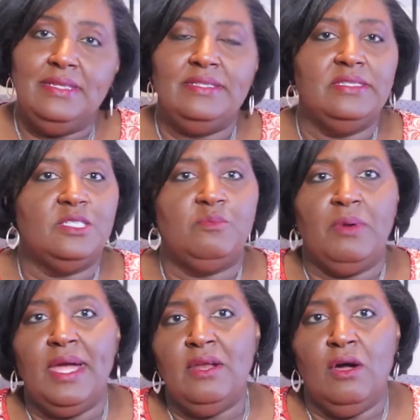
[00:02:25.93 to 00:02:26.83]

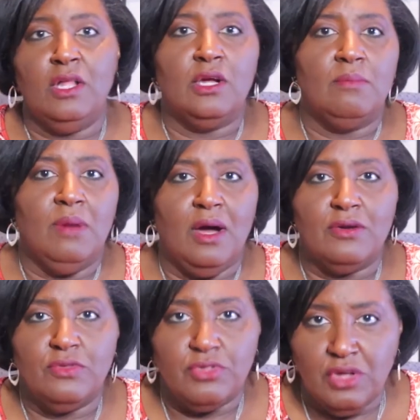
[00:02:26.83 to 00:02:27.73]
despite all our
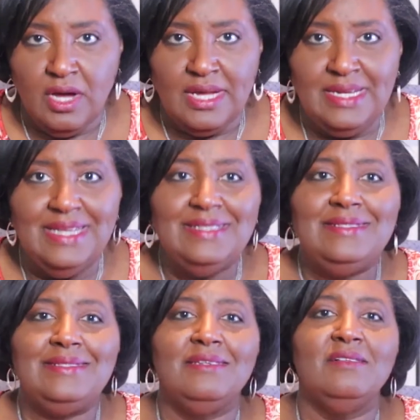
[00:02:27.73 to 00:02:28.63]
modern thought,
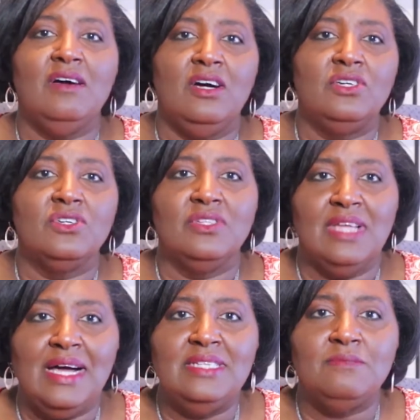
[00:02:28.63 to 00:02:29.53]
still
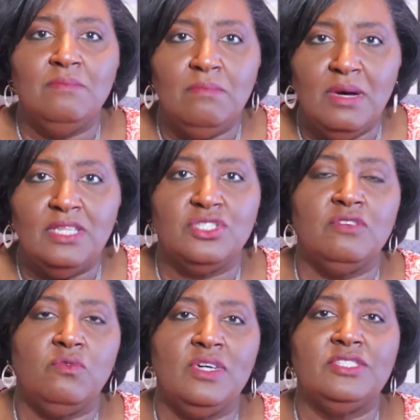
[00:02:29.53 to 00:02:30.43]
underlies much
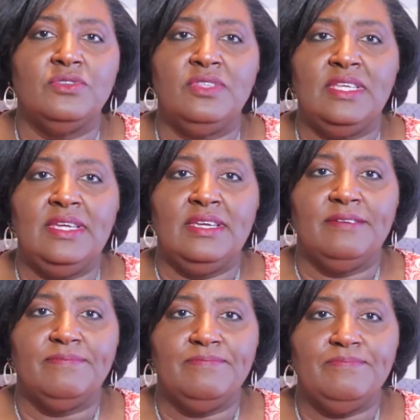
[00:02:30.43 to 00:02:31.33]
of Western thinking.